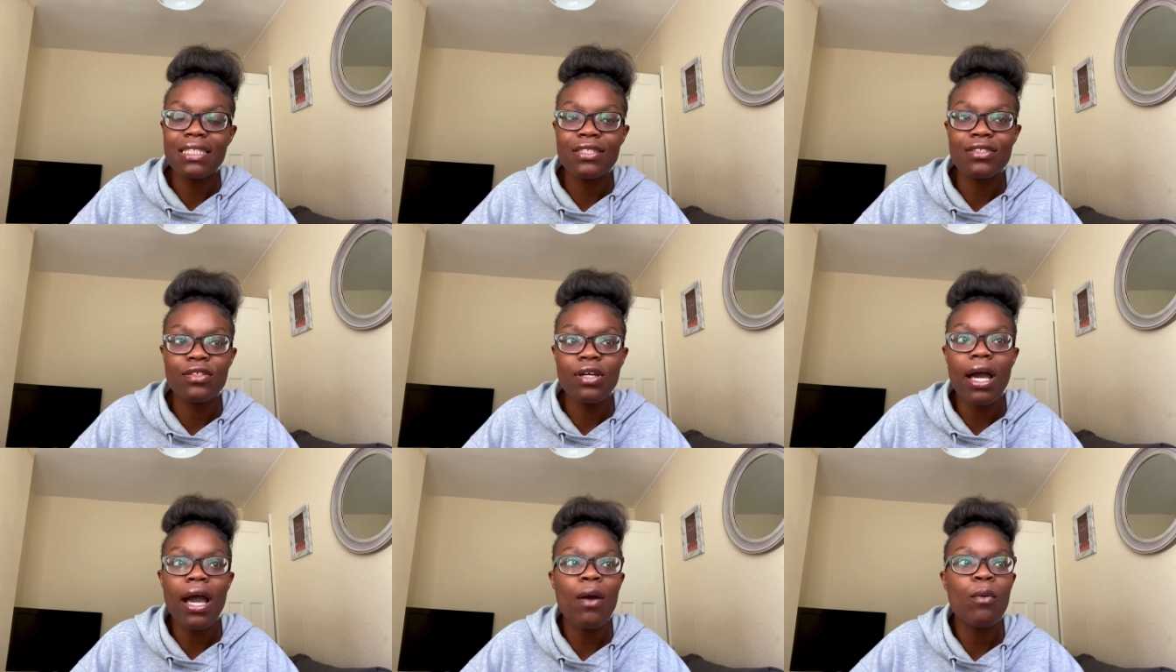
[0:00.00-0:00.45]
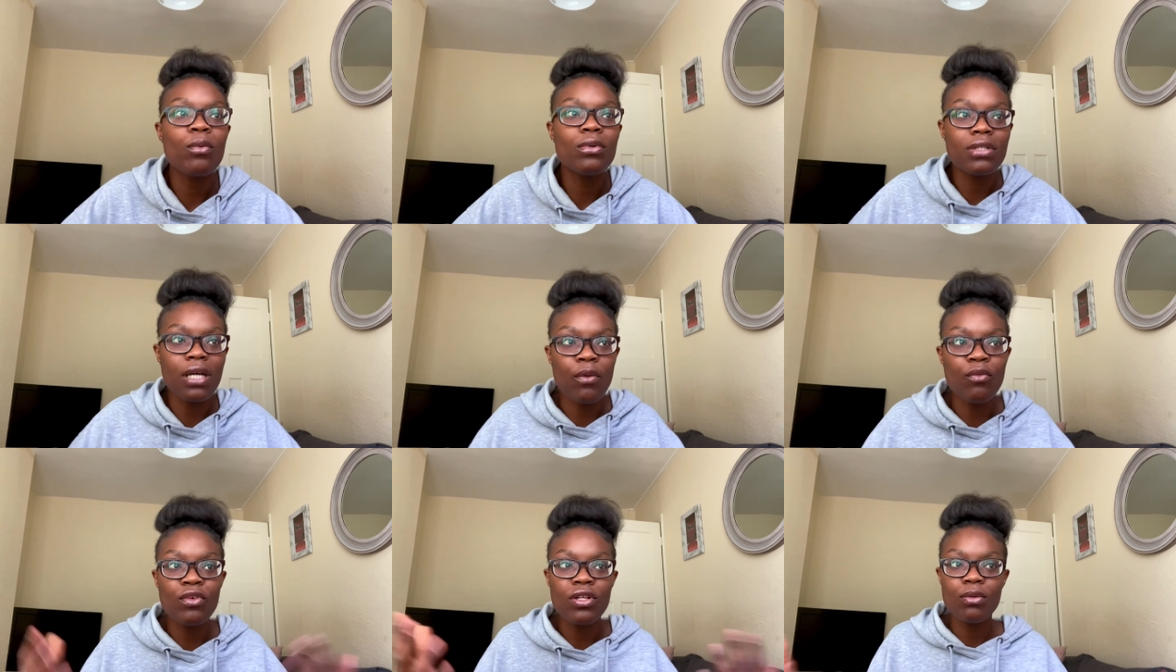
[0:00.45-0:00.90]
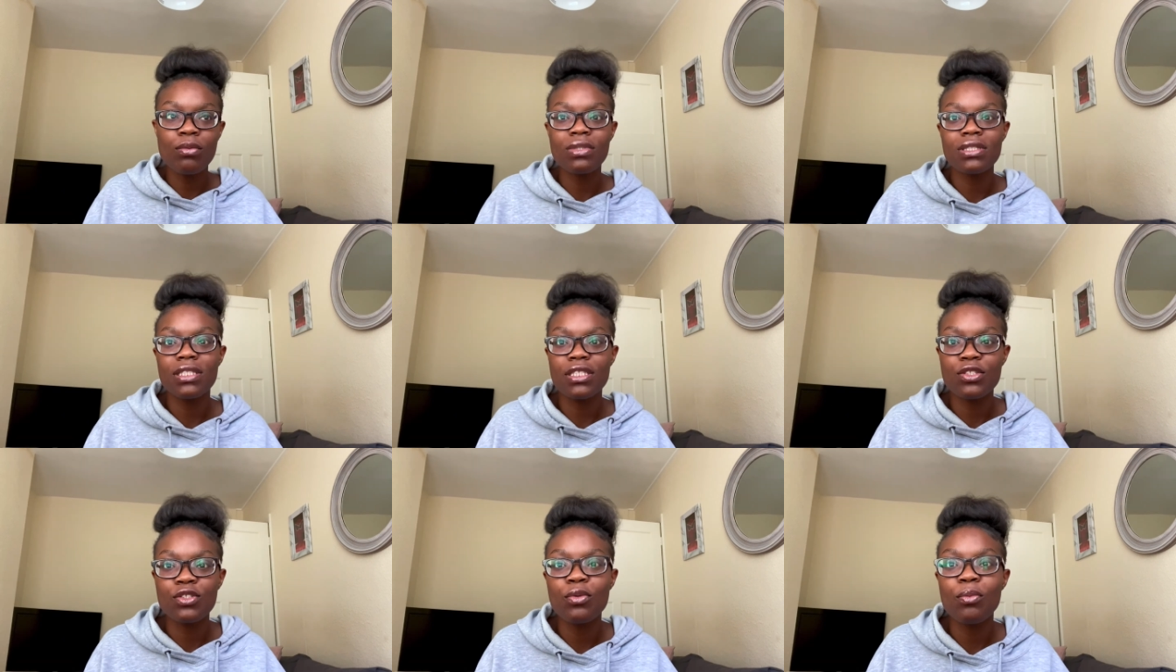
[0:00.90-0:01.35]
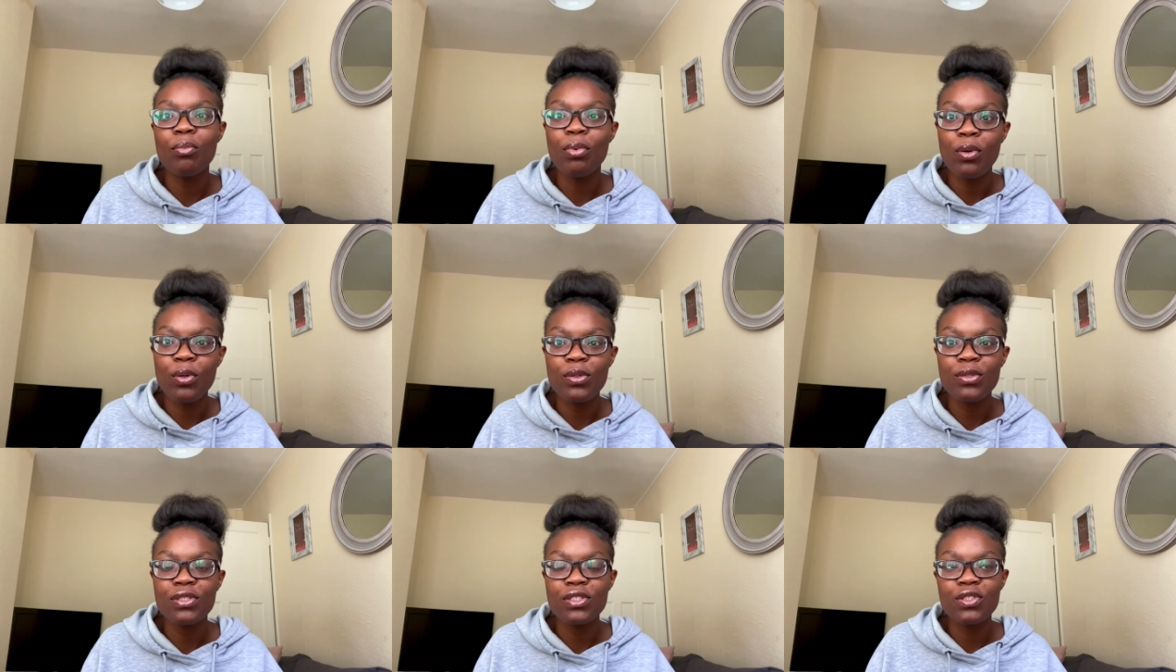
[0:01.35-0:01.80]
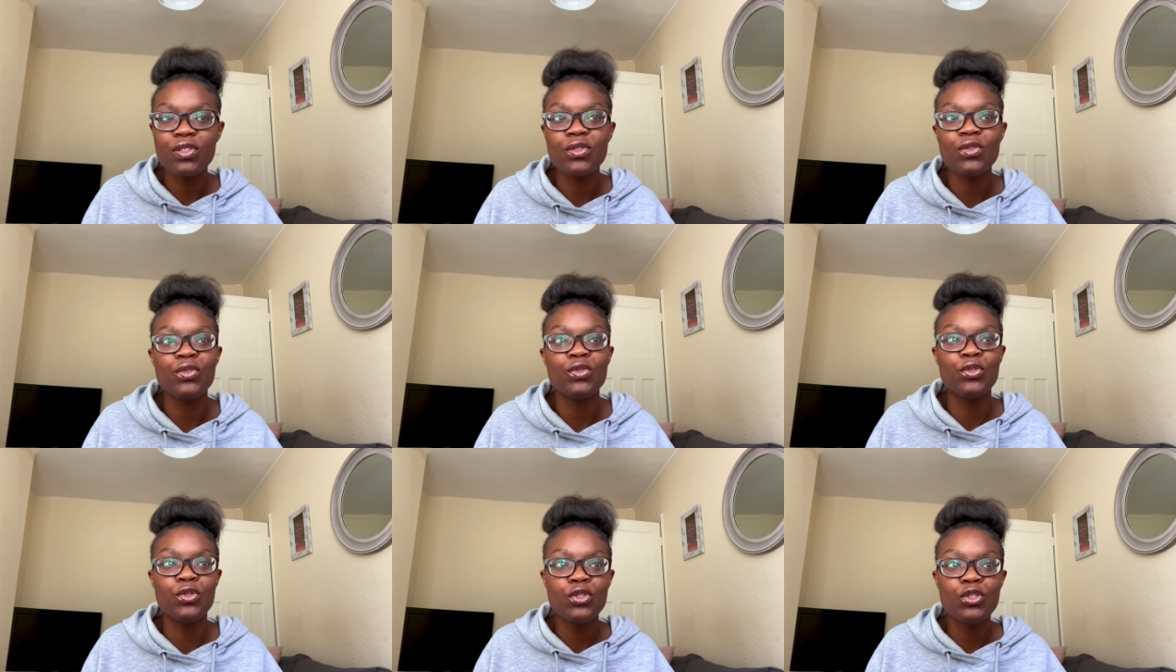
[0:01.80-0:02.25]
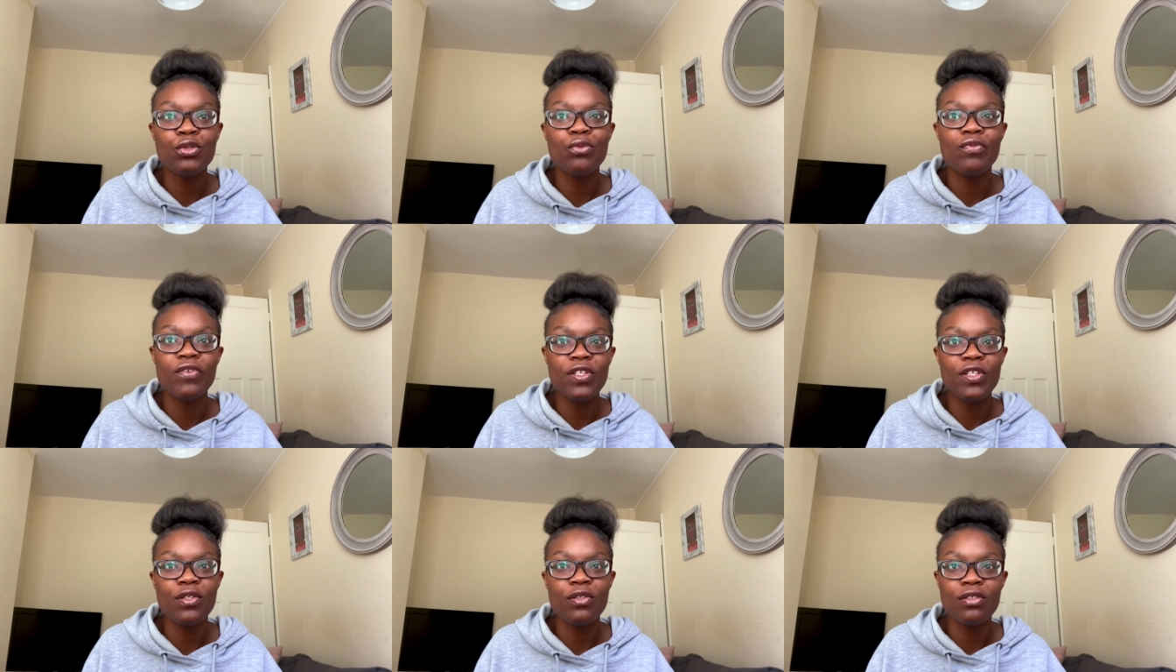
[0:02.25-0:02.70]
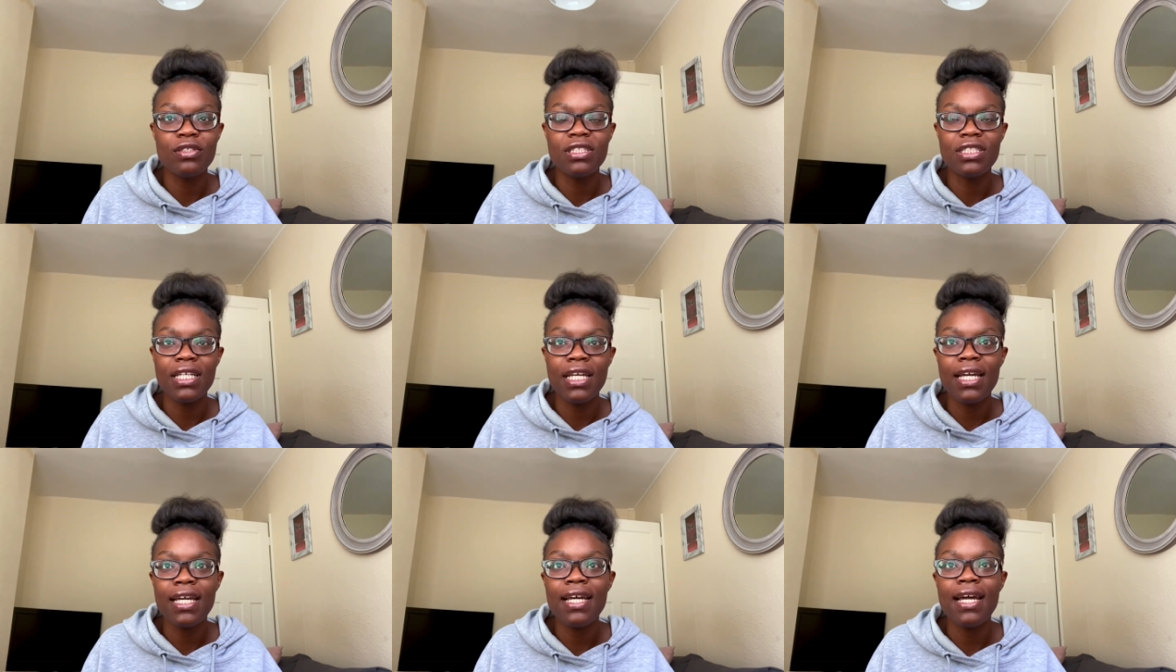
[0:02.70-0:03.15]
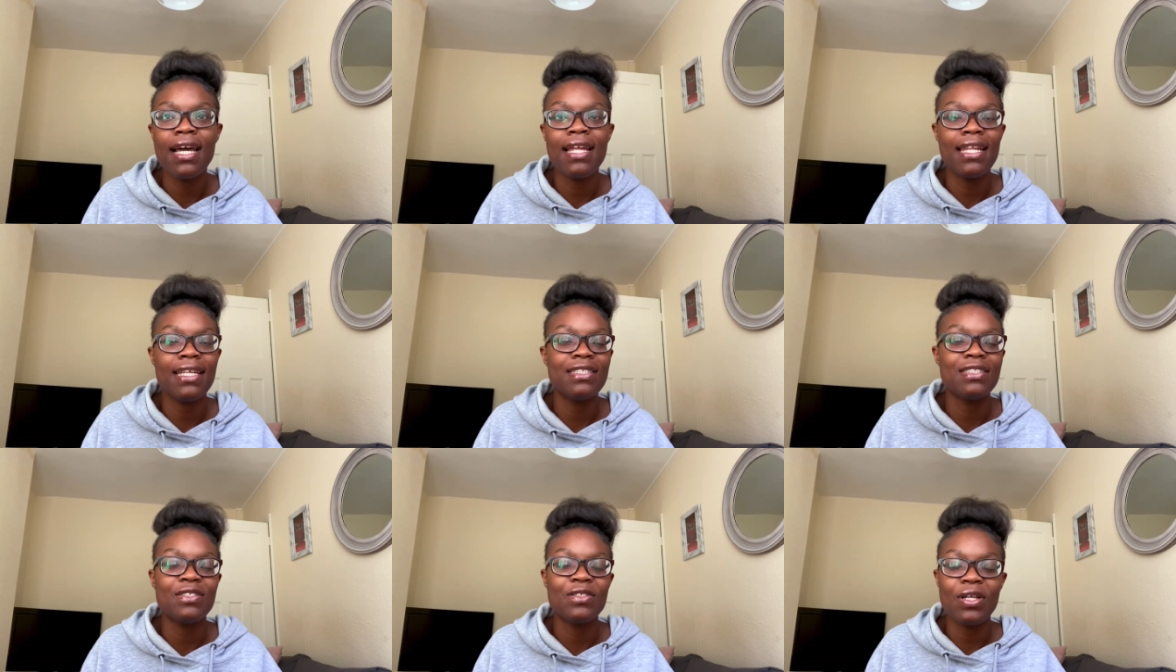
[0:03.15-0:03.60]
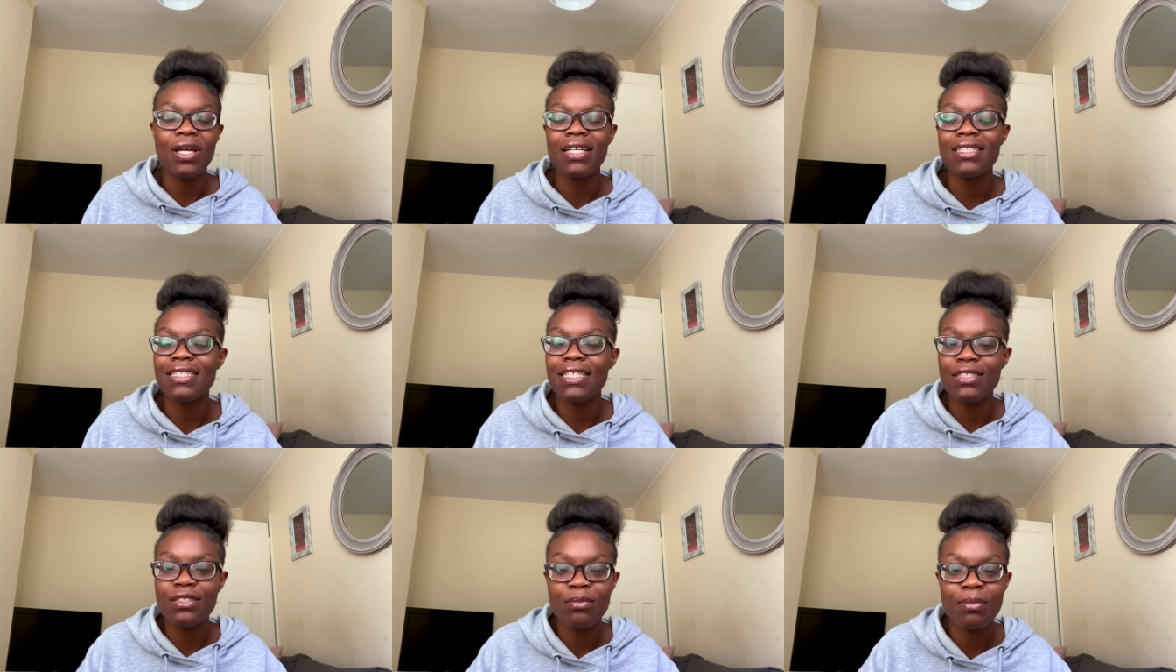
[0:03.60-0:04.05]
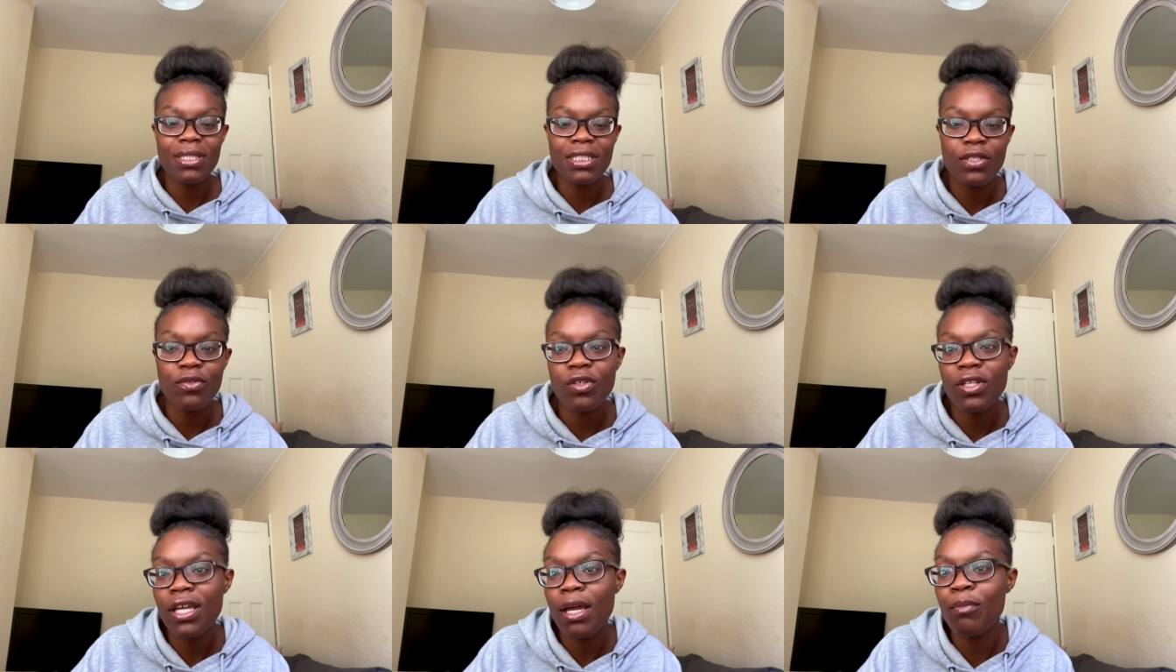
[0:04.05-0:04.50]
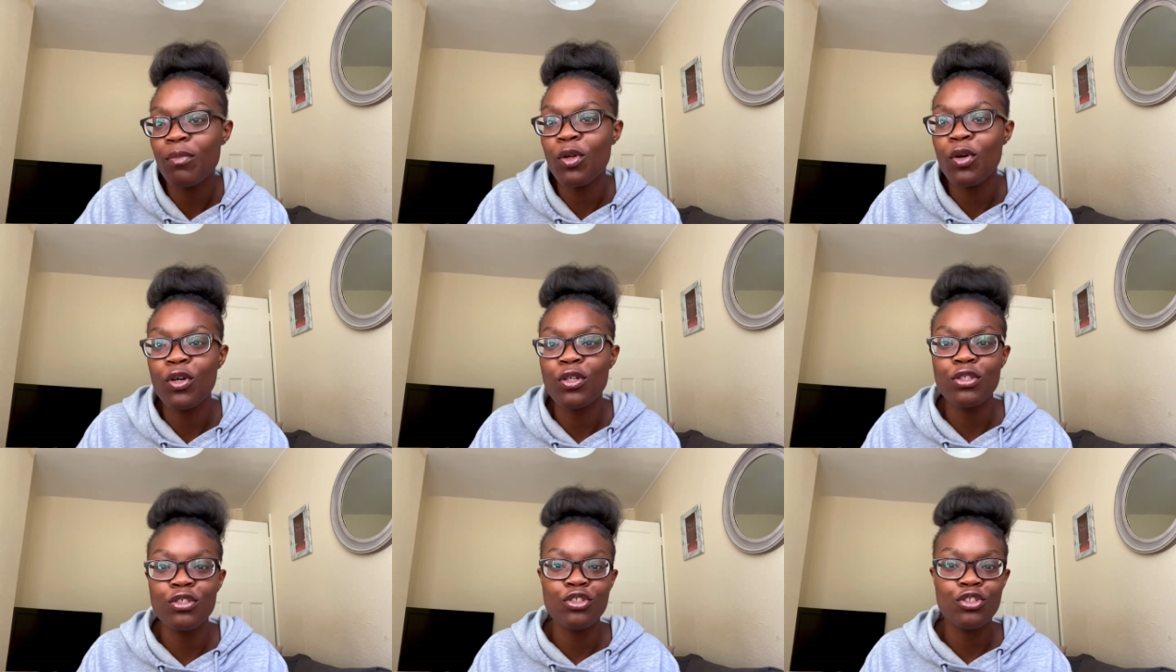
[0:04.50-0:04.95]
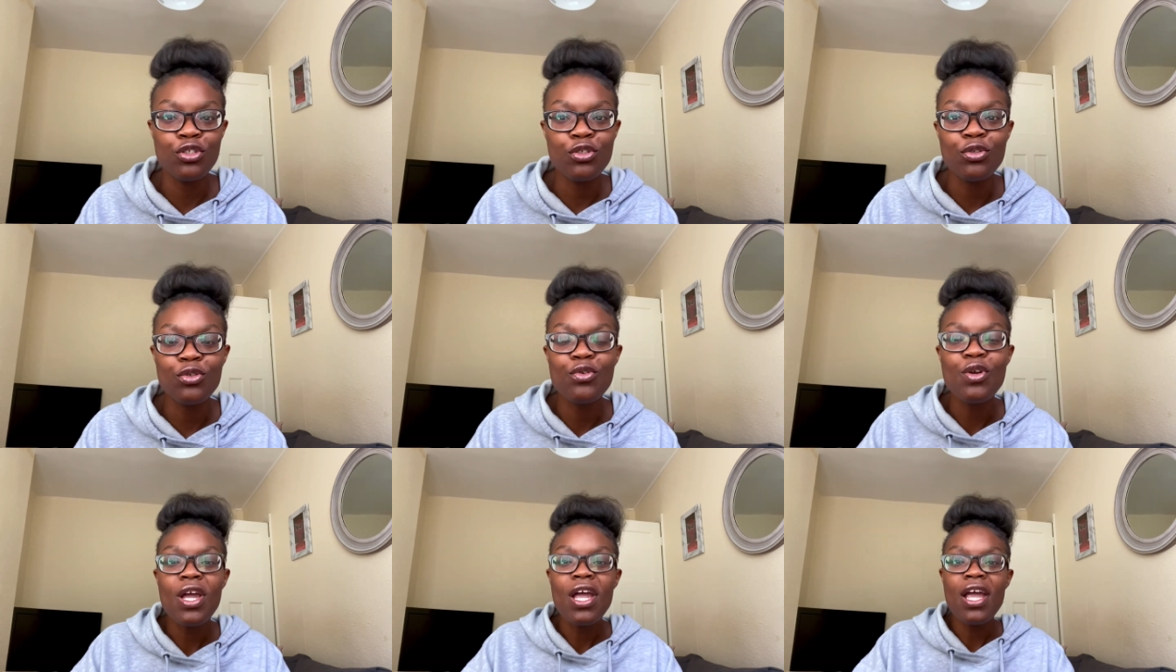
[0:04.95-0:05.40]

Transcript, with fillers: So I really wanted to post YouTube videos, yeah, and I said to myself, okay, I'm not gonna do